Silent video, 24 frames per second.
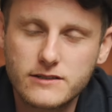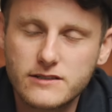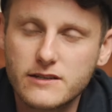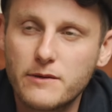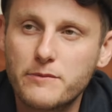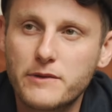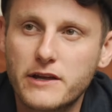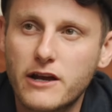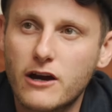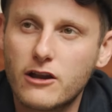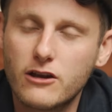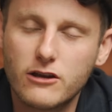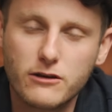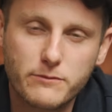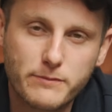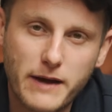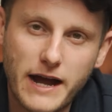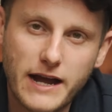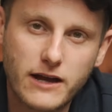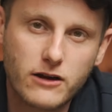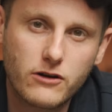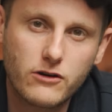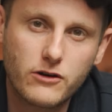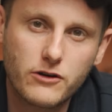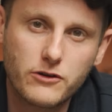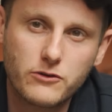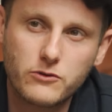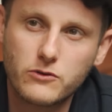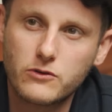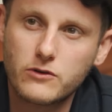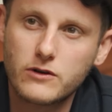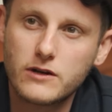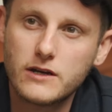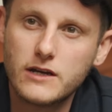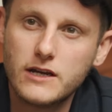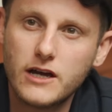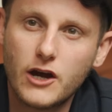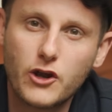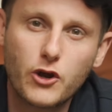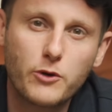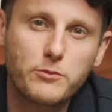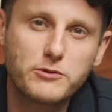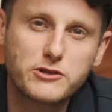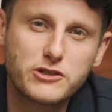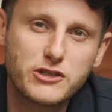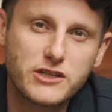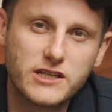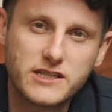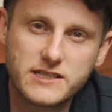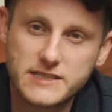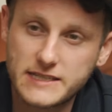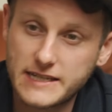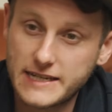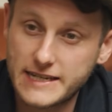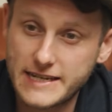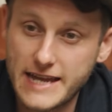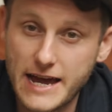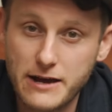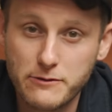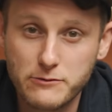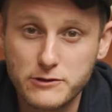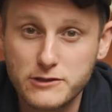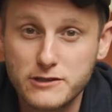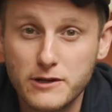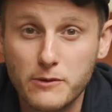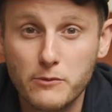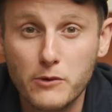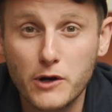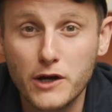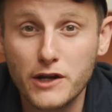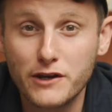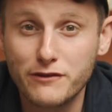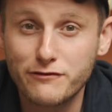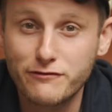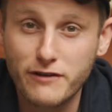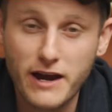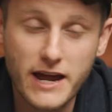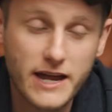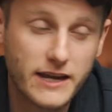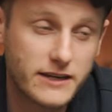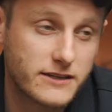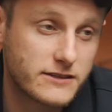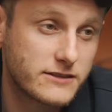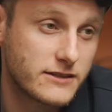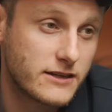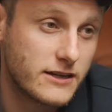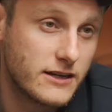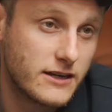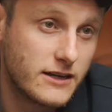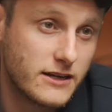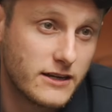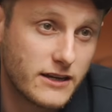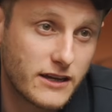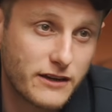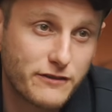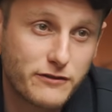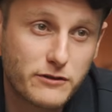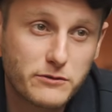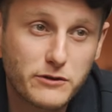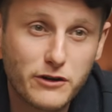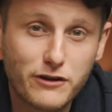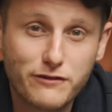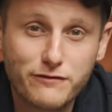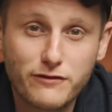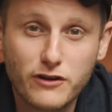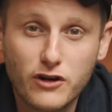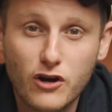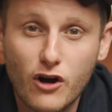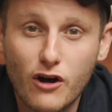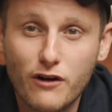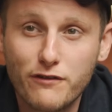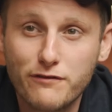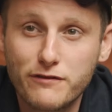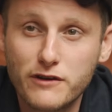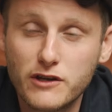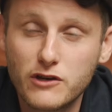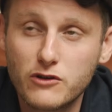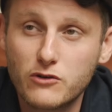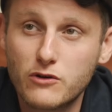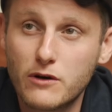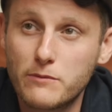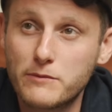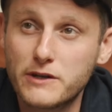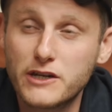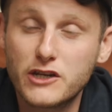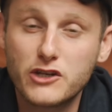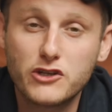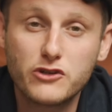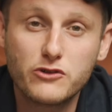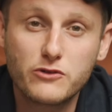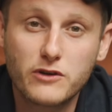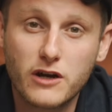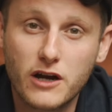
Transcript: Something I'll look back on, or an opportunity to connect with someone, a friend. If I'm going for coffee or I'm in a new